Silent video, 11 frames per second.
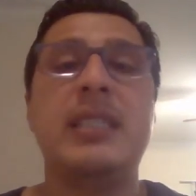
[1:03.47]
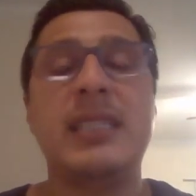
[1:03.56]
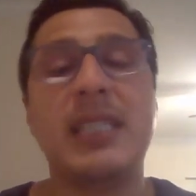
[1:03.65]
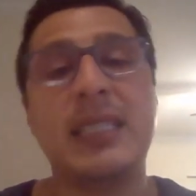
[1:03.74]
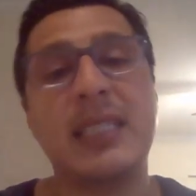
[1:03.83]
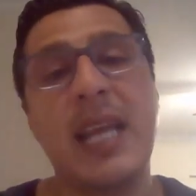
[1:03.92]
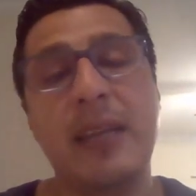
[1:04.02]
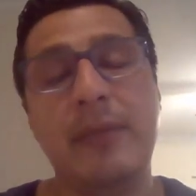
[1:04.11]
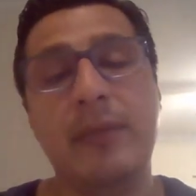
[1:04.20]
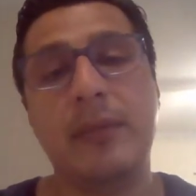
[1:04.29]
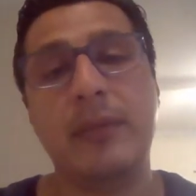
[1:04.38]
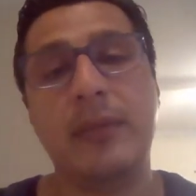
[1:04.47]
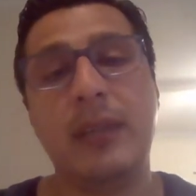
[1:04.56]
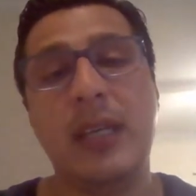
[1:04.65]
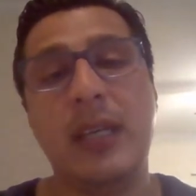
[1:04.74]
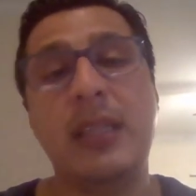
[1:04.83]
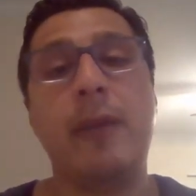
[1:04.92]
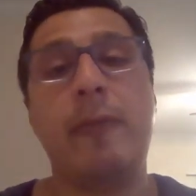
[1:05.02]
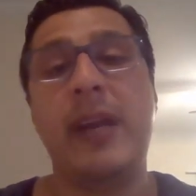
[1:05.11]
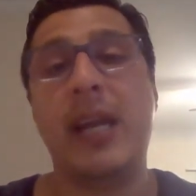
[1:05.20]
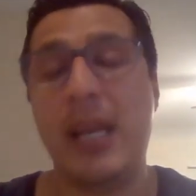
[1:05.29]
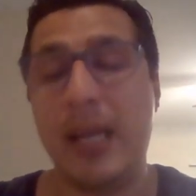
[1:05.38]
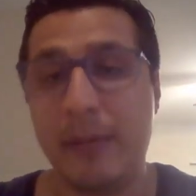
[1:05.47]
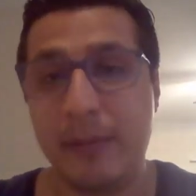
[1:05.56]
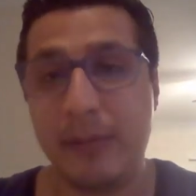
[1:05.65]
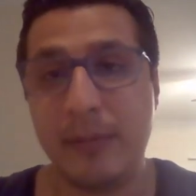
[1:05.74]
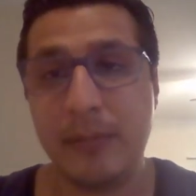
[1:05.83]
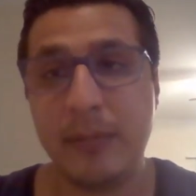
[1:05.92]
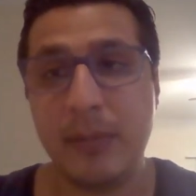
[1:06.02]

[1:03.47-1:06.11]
Jesus life and the real life.